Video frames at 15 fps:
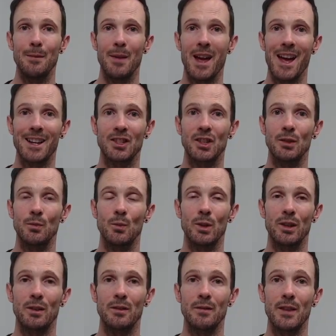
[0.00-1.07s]
action
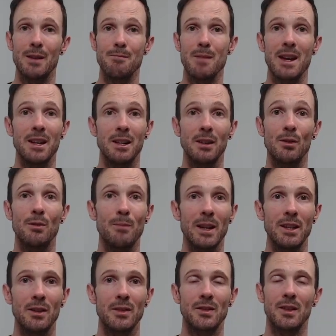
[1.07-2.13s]
where they may or may
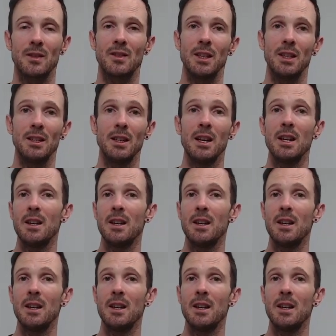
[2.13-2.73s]
not succeed,